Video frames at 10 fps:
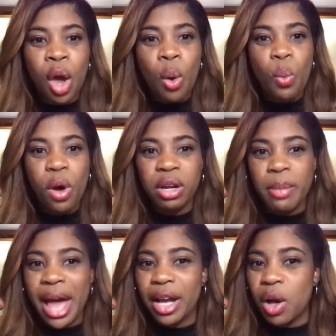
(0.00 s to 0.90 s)
One of
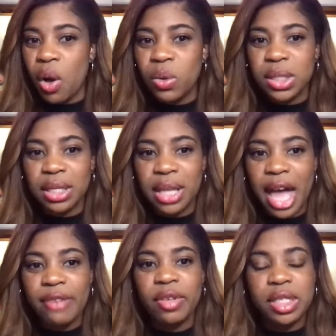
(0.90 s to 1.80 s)
my goals in
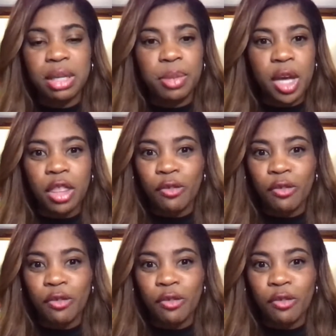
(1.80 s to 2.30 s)
life is to be on the